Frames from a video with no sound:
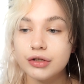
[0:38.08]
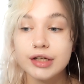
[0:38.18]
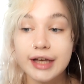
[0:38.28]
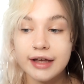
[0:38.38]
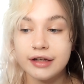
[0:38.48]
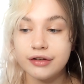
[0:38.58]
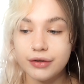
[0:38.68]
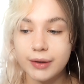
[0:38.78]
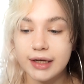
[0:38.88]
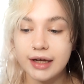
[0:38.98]
get
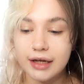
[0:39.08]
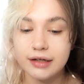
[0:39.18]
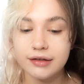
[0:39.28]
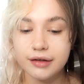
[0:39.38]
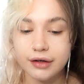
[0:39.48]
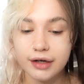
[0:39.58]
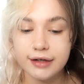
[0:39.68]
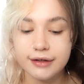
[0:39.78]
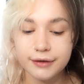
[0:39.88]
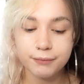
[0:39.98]
into it again and start
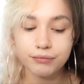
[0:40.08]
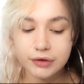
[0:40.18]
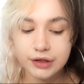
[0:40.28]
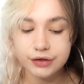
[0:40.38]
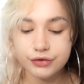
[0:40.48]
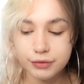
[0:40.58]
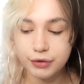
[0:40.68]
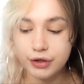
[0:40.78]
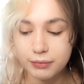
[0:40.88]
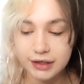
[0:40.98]
kind of
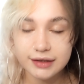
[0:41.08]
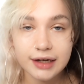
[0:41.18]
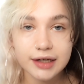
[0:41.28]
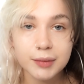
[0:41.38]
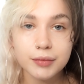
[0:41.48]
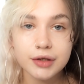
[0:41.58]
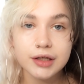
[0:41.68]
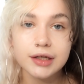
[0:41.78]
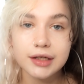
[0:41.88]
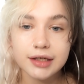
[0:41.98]
distributing my time
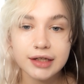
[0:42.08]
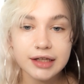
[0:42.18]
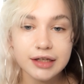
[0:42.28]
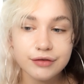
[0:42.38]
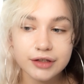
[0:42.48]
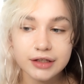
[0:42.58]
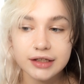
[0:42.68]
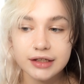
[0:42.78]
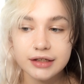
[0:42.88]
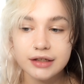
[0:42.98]

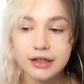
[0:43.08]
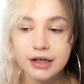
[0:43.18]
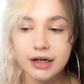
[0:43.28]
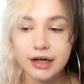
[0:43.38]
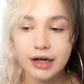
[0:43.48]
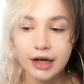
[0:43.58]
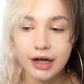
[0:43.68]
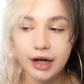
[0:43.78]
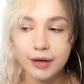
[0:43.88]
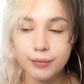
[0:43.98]
evenly.
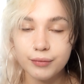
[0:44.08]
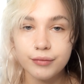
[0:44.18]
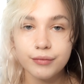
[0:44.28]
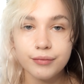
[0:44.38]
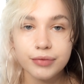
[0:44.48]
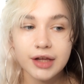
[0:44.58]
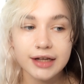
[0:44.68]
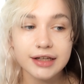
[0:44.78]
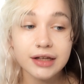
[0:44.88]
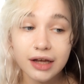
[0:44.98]
And
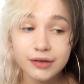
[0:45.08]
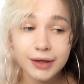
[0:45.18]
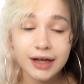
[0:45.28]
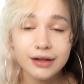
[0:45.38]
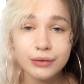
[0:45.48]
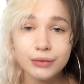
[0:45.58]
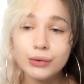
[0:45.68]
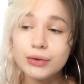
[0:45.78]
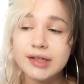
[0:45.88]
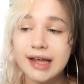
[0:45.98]
then last week I had
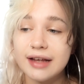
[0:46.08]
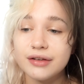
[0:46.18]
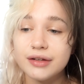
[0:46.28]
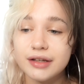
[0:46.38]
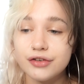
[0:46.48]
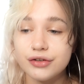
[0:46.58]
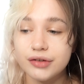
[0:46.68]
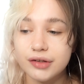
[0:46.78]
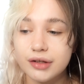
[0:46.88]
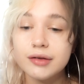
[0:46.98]
loads of technical
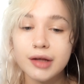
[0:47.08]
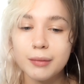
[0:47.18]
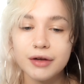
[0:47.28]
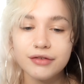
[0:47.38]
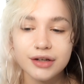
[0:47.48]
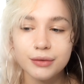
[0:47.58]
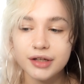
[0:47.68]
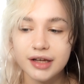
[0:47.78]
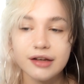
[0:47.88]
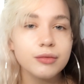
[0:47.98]
issues because like my video
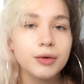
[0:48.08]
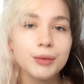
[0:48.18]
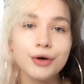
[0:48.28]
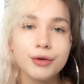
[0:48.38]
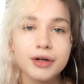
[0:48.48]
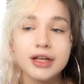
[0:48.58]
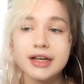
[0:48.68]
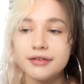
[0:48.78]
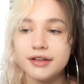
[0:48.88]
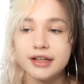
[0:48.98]
wouldn't export properly and
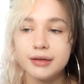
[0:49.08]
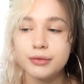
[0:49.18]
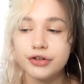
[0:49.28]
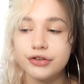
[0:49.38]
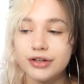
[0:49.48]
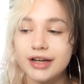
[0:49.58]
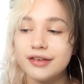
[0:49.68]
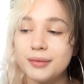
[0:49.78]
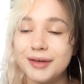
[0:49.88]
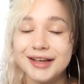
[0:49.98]
everything. It was just
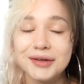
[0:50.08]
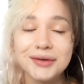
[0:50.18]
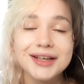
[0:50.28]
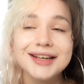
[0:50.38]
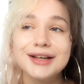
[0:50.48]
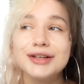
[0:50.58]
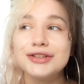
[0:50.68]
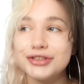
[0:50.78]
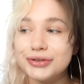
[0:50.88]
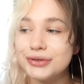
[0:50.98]
stressing me out,
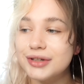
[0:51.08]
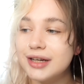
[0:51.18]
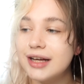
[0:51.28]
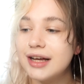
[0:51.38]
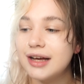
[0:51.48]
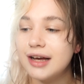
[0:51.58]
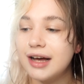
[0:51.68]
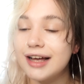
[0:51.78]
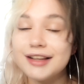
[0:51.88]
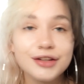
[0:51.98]
so
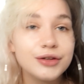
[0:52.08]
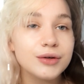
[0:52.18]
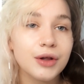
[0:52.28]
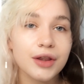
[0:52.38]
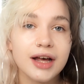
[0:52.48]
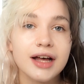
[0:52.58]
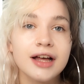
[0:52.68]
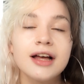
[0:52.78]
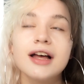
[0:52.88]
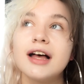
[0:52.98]
I had to do all that,